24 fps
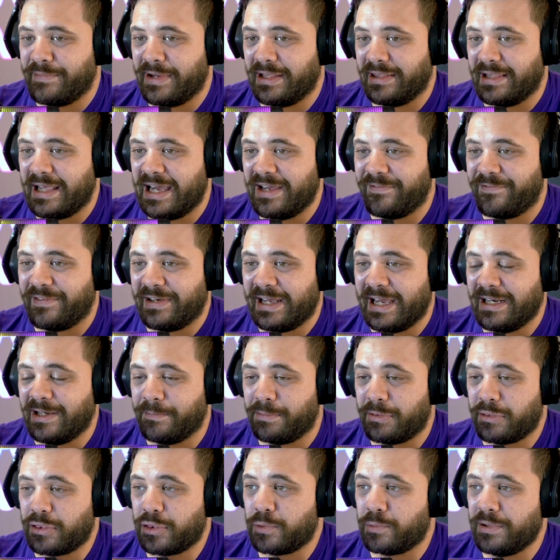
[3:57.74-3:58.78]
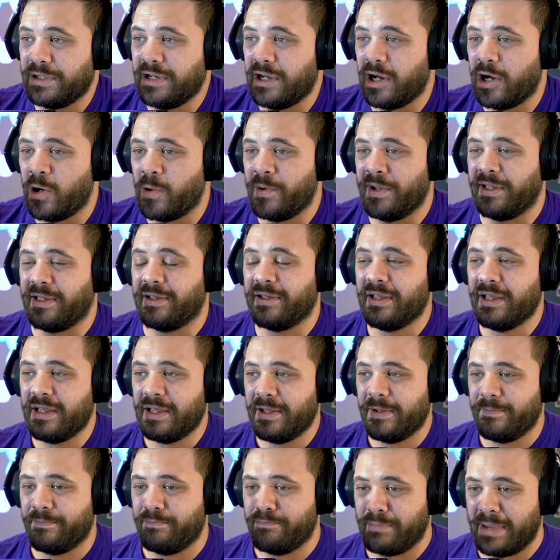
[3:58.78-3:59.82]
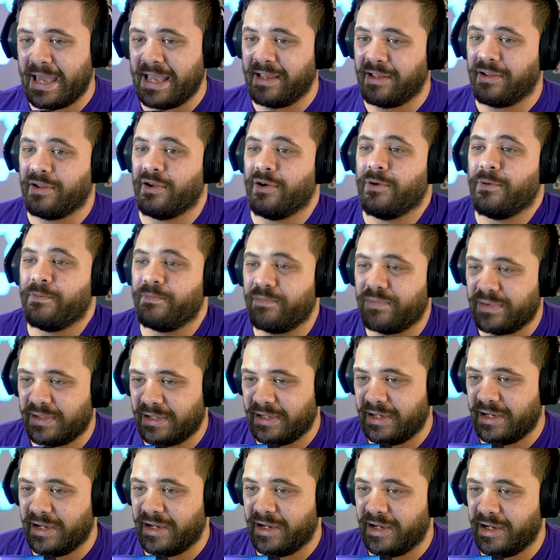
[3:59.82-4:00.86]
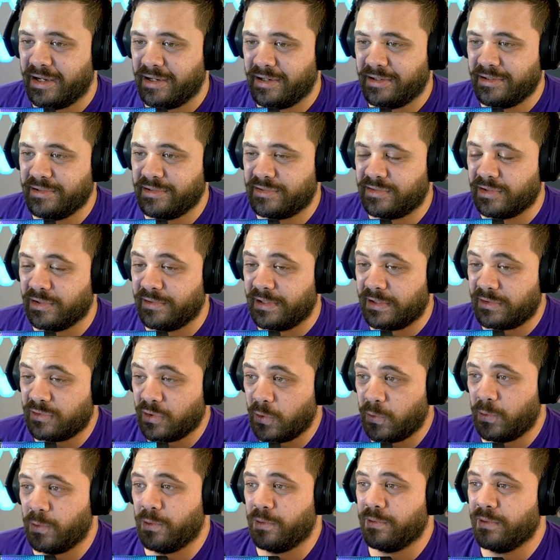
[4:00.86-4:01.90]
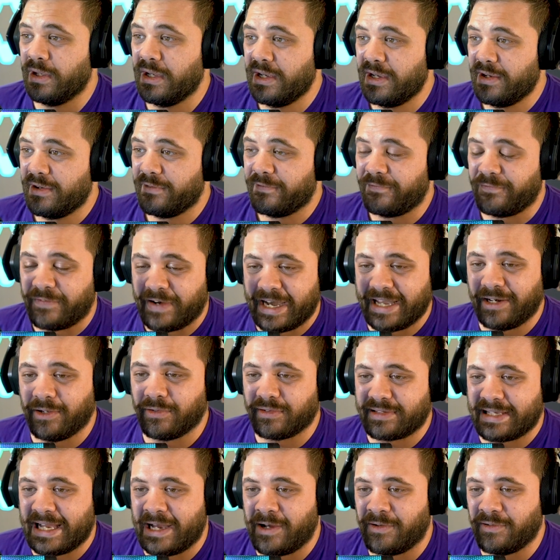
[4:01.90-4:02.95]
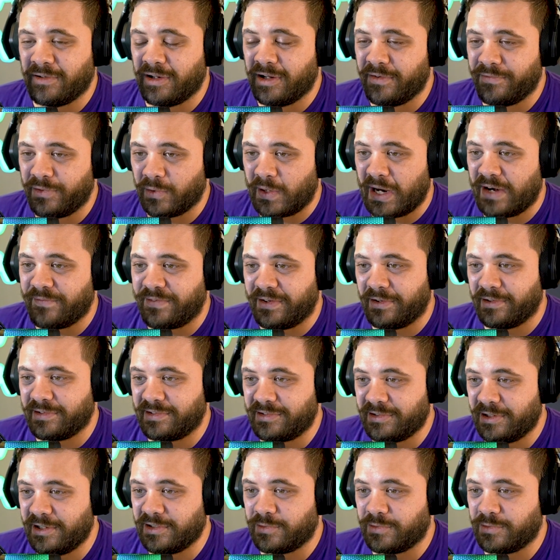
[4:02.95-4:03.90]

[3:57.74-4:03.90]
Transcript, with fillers: life, and I end up 3 0ing Mango. Uh, so the total final count of the grand final series